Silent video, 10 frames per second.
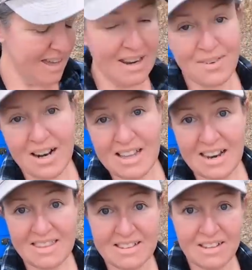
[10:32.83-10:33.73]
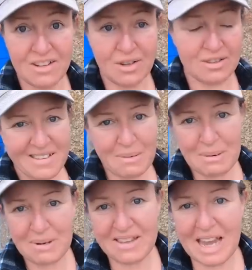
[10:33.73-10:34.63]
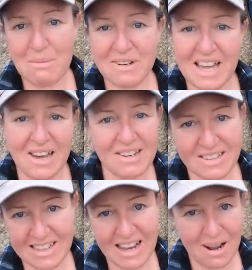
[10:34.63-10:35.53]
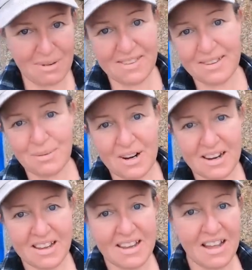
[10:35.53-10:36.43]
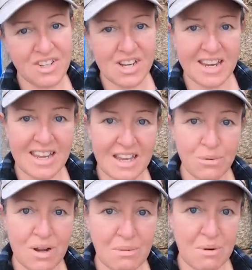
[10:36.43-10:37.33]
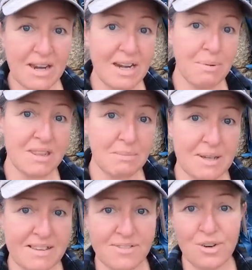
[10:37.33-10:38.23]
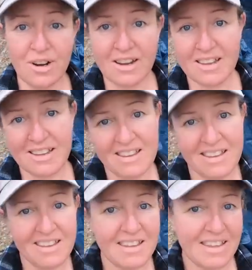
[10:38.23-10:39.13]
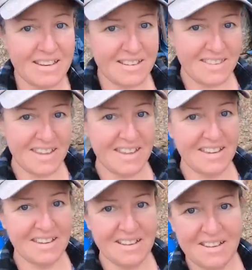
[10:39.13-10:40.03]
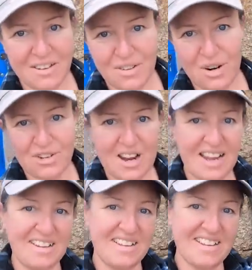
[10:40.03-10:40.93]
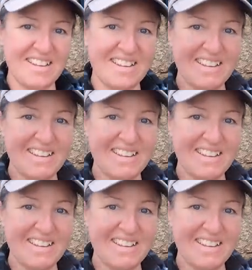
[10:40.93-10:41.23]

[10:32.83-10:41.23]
And I've got a lot of this to do. So I'm going to put the camera down and just get on with this work. I'll check in when I'm ready to put the piece of cork into the door triangle.